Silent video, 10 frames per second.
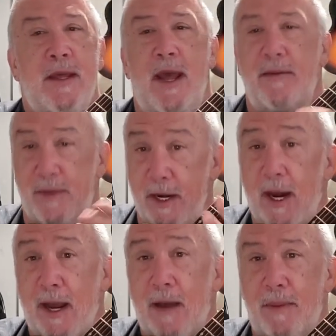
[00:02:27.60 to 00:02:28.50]
And then I
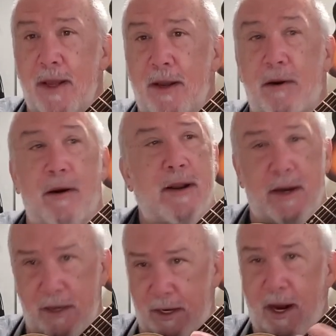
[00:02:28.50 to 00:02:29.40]
got better.
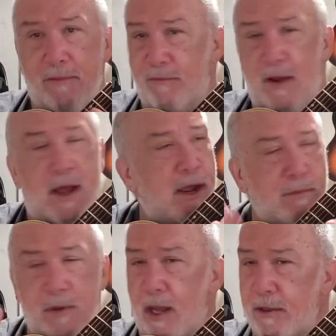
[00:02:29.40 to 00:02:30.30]
And I
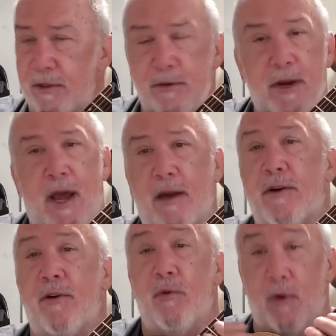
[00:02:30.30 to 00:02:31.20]
am not your
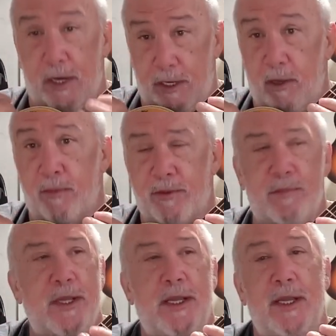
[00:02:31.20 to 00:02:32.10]
doctor. What helped
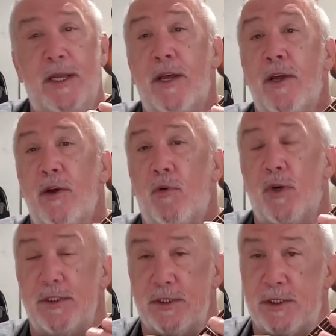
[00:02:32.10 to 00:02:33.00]
me
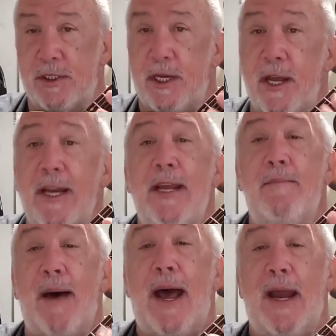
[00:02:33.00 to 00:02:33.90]
was cutting
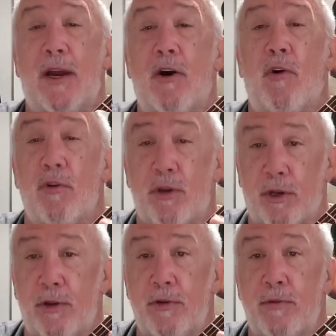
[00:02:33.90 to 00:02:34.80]
back on
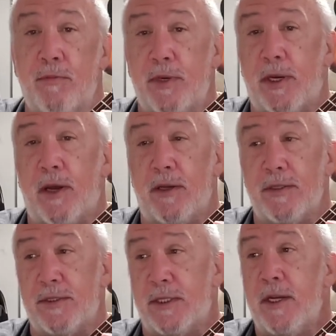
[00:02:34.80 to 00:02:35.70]
gluten
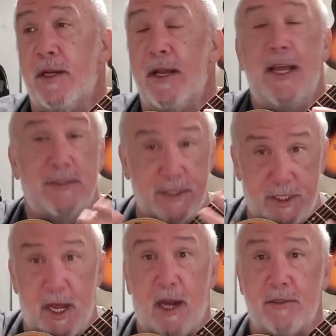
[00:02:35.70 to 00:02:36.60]
because, as the
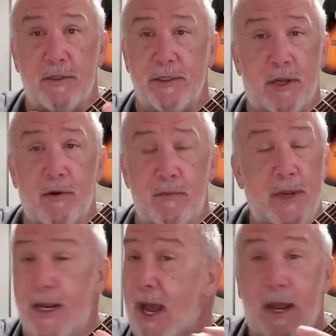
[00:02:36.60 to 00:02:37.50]
doctor told
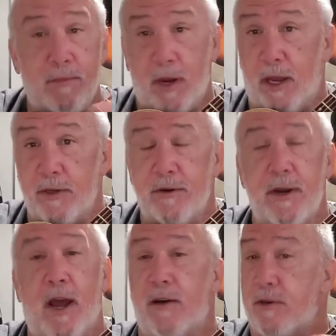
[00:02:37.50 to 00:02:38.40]
me, I am not your
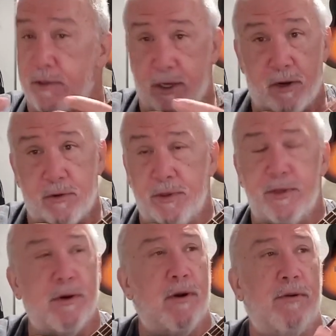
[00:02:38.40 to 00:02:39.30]
doctor. Talk with
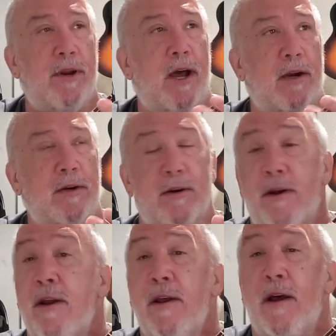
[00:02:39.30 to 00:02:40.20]
your own doctor.
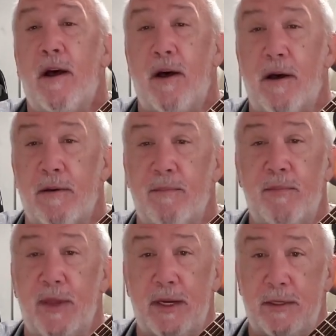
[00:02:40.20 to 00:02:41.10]

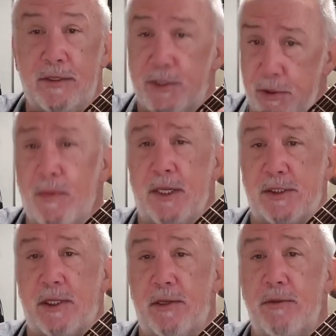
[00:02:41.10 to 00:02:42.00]
That too
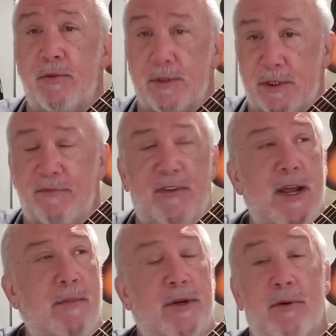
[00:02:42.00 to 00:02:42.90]
much gluten was
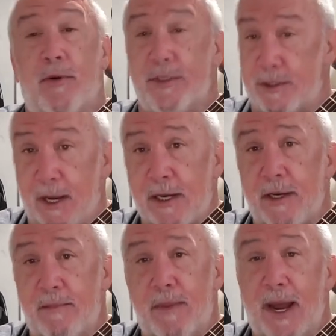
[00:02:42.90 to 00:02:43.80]
inflammatory. So I
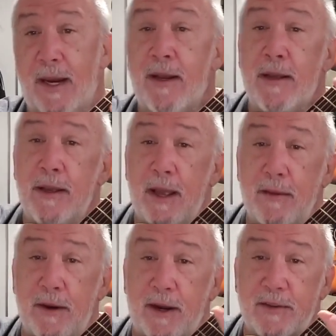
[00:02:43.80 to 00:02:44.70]
cut back, and
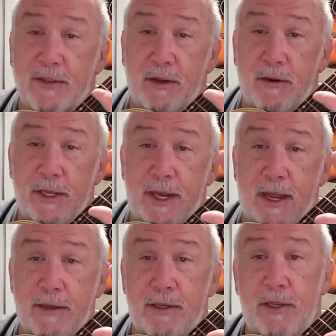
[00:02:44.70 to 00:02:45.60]
then I slowly
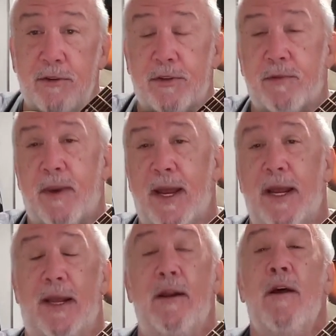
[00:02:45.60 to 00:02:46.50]
got used to my hand.